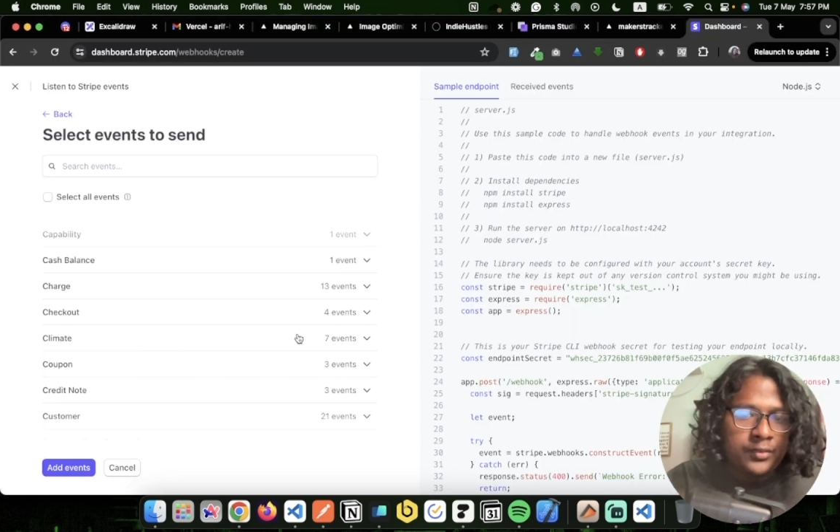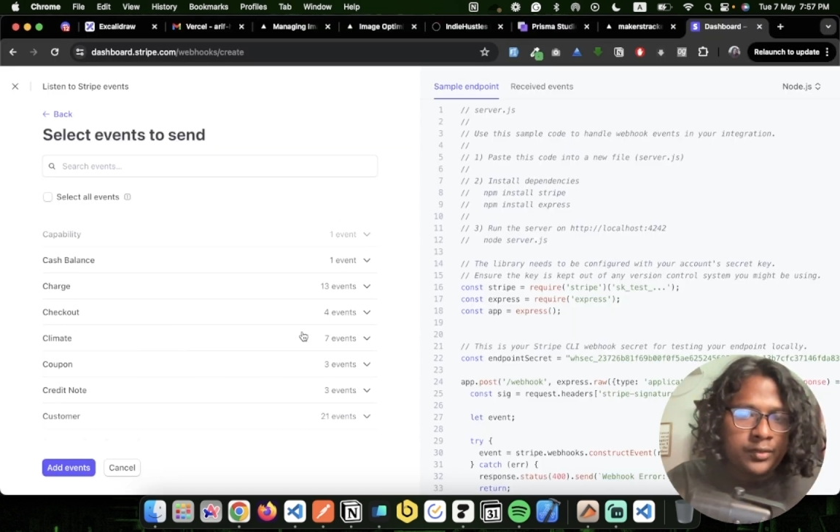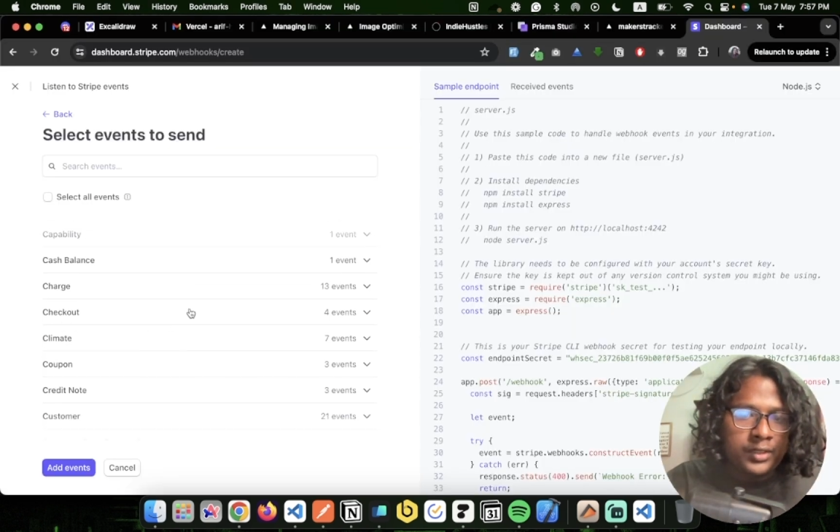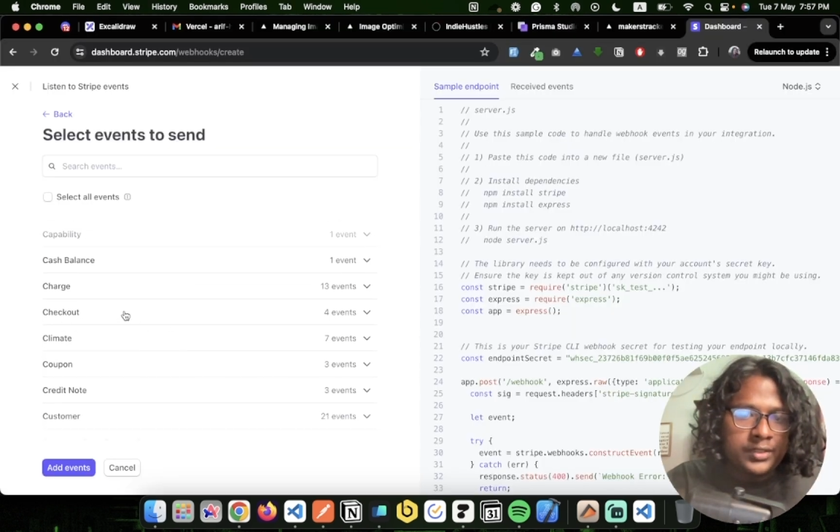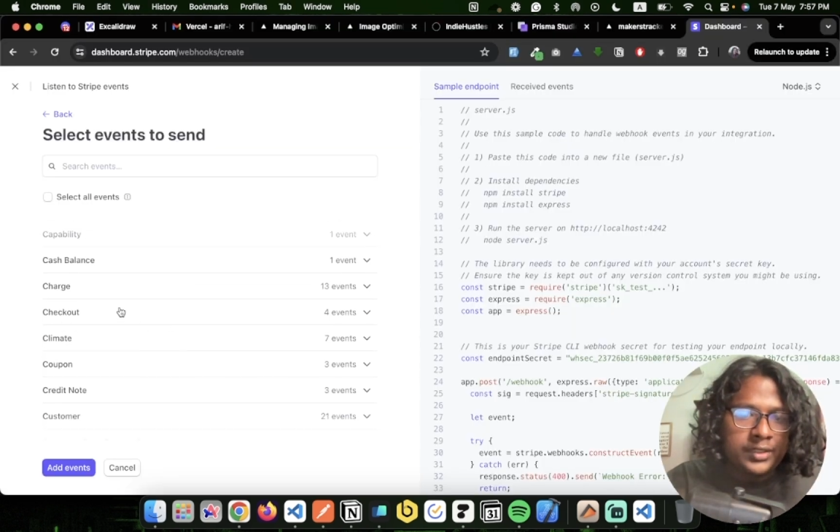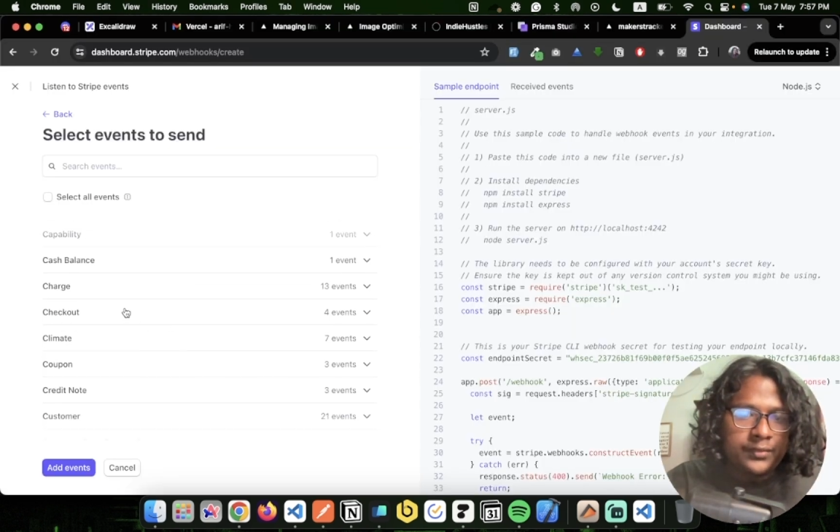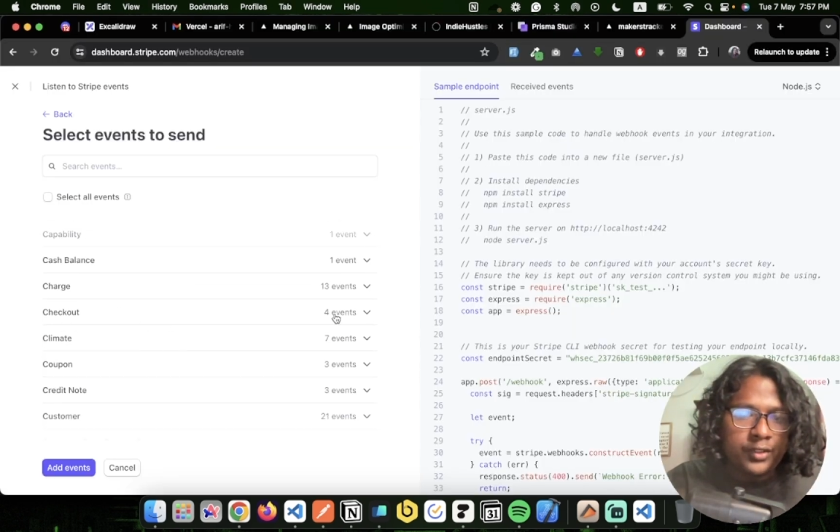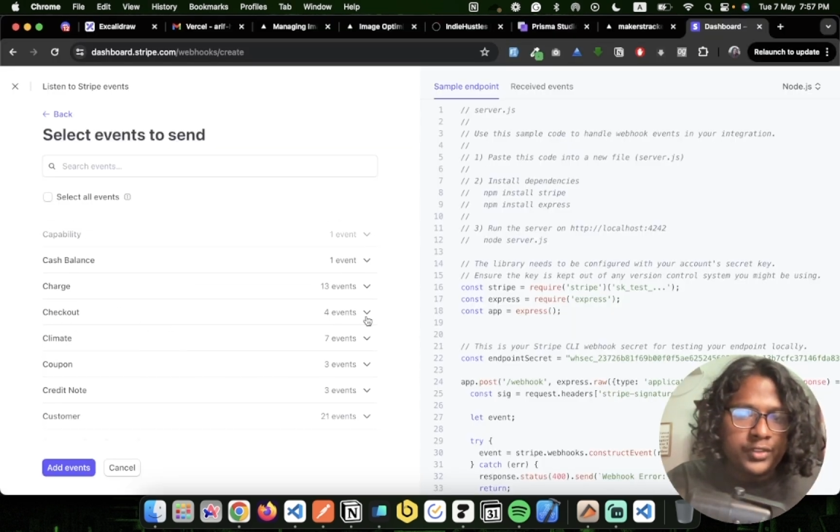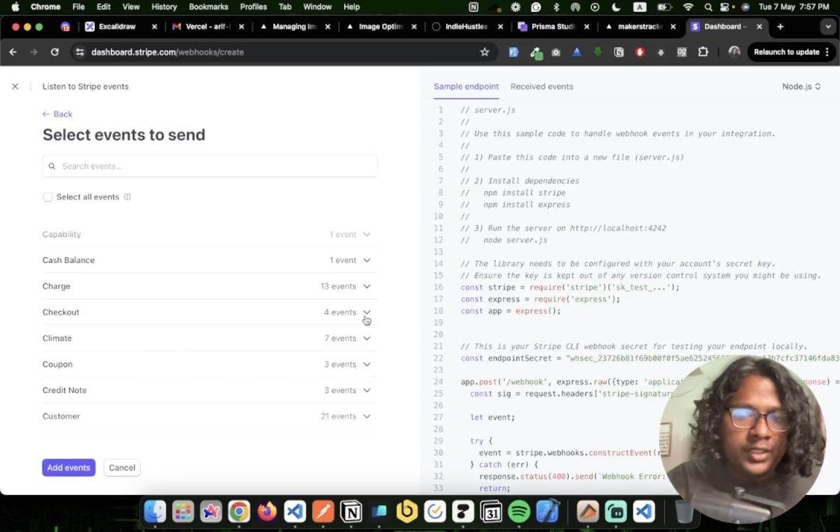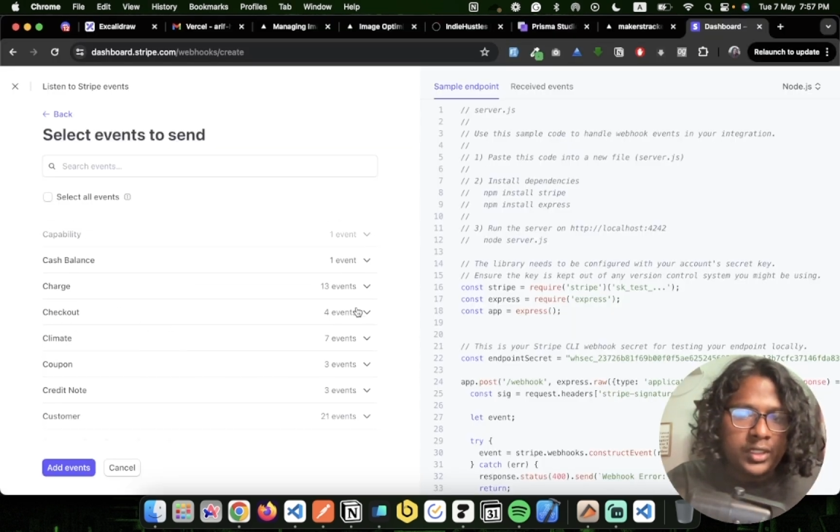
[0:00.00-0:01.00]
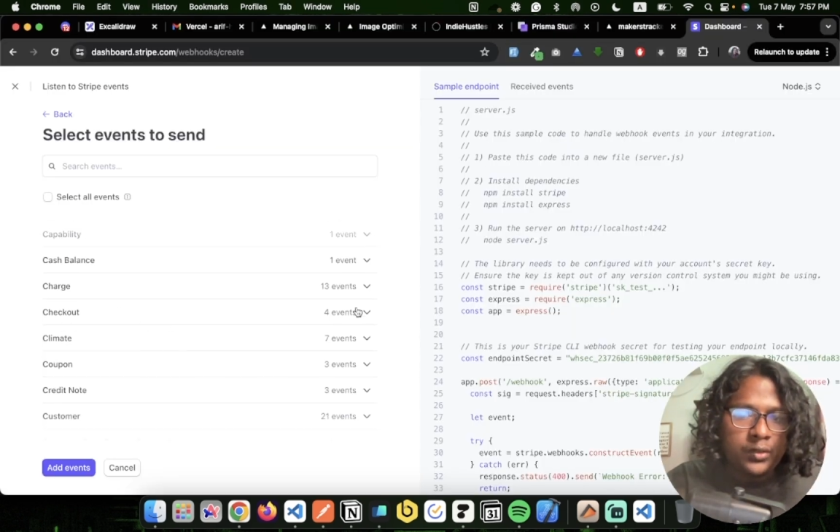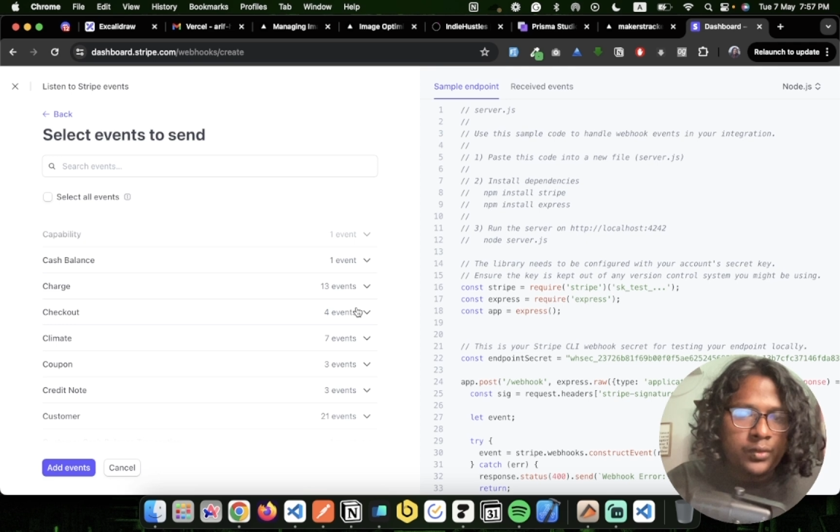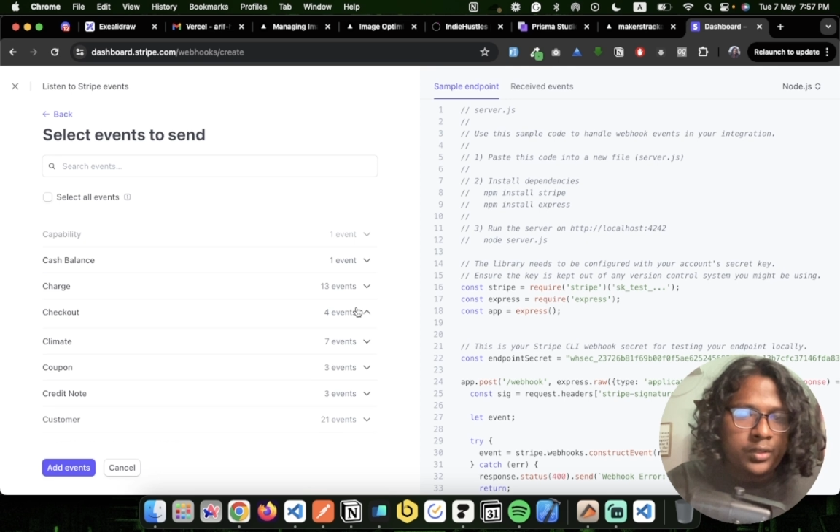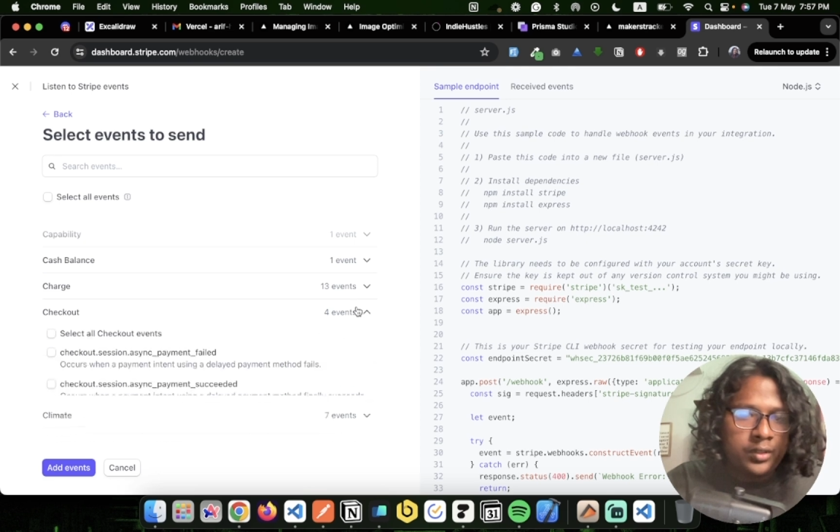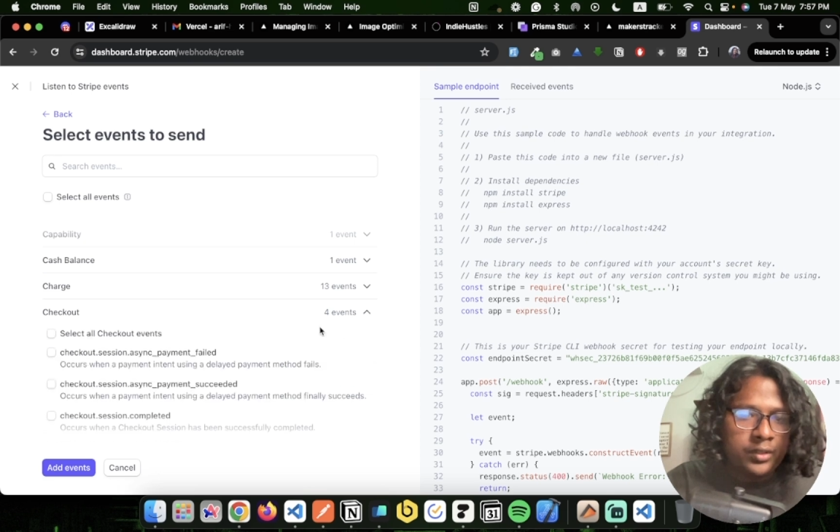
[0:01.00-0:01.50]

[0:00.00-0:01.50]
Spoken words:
So let's say for checkout,